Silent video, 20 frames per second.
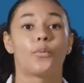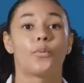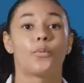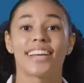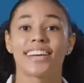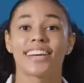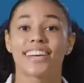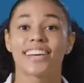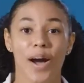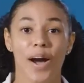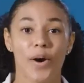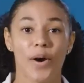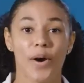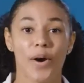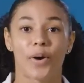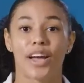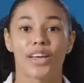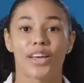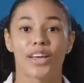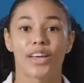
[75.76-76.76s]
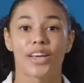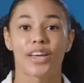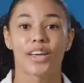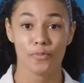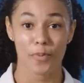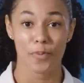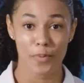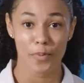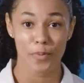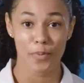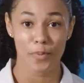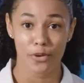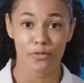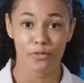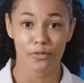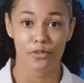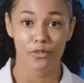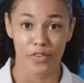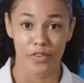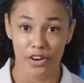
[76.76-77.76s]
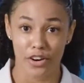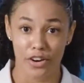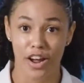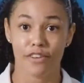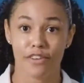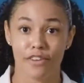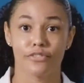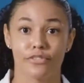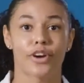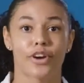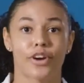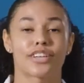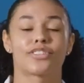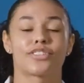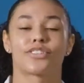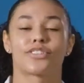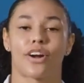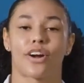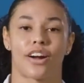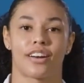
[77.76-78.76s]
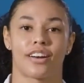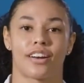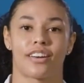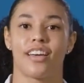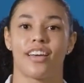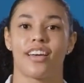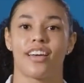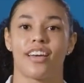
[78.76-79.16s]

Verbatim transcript: Way to go! You've been approved for Fingerhut Fresh Start.